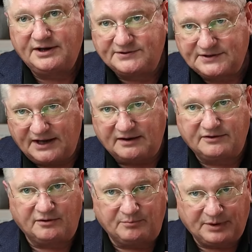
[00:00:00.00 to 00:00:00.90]
is kind
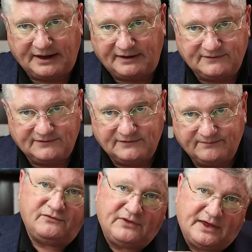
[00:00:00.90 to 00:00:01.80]
of your base,
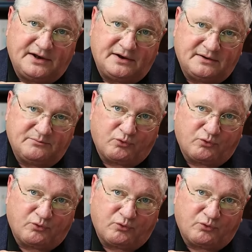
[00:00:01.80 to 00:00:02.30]
then